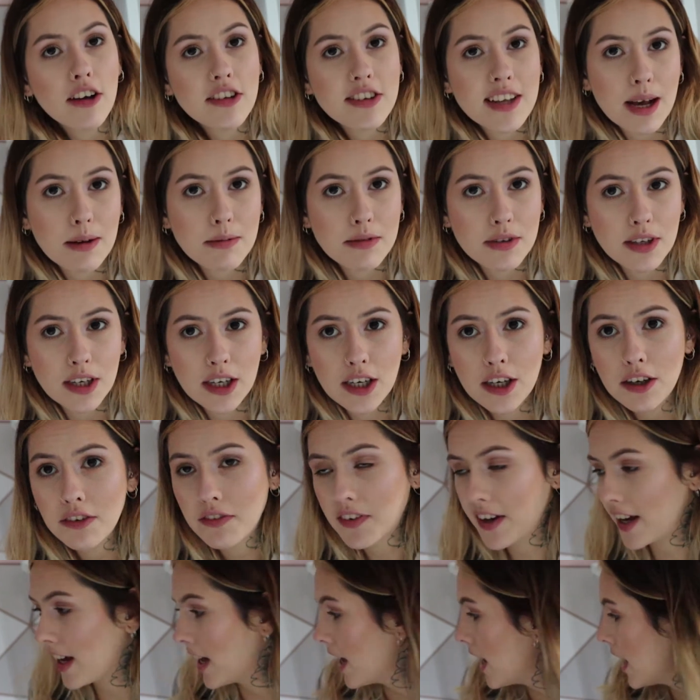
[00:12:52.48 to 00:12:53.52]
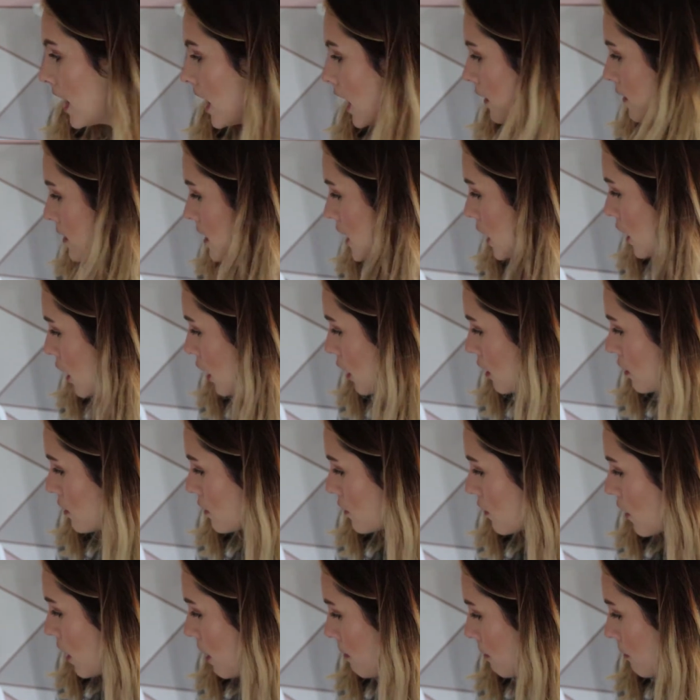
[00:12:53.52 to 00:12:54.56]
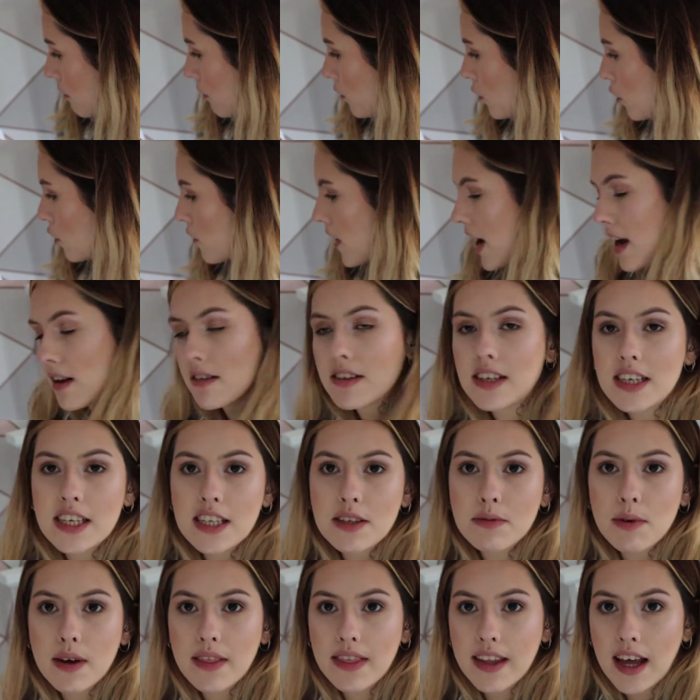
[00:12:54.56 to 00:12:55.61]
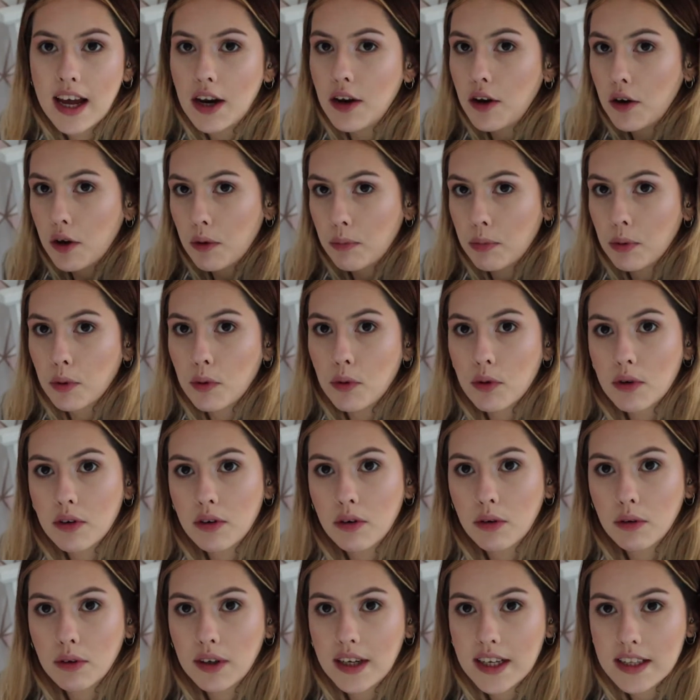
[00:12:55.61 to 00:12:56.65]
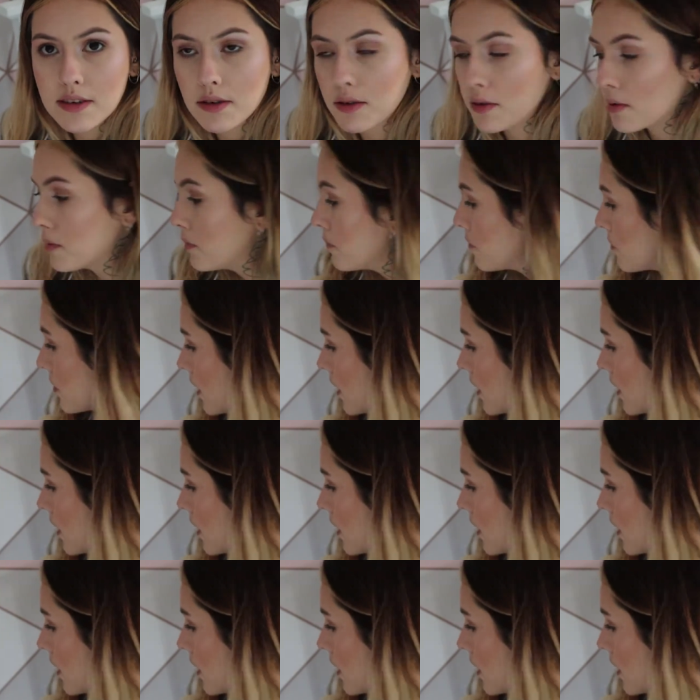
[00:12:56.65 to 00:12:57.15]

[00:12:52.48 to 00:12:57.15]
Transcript: just absolutely love it. It obviously goes from 4 ounces when they're newborn or little,